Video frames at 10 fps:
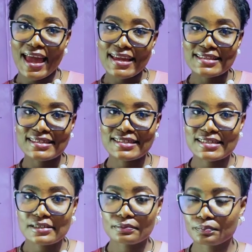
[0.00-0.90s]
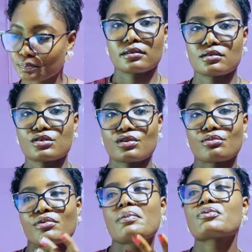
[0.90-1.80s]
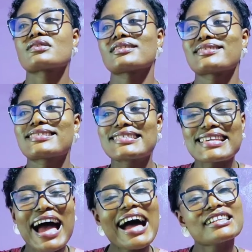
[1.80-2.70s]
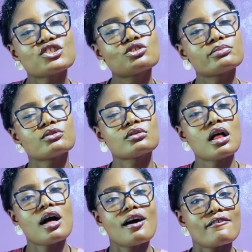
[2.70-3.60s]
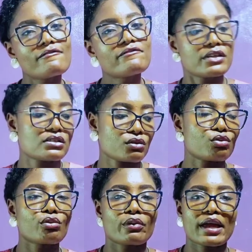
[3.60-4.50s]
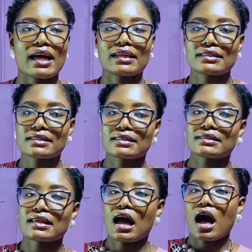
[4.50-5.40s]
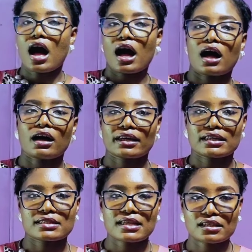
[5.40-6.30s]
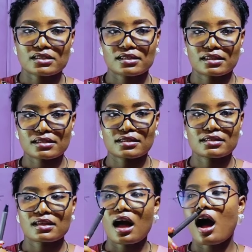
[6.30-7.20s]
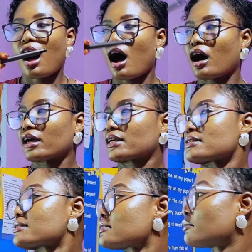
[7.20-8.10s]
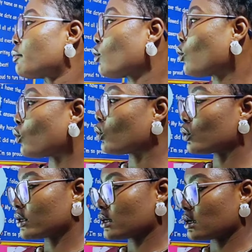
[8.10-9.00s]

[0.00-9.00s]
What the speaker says: taste. So they represent tangible physical realities. I can touch this. I can see the board.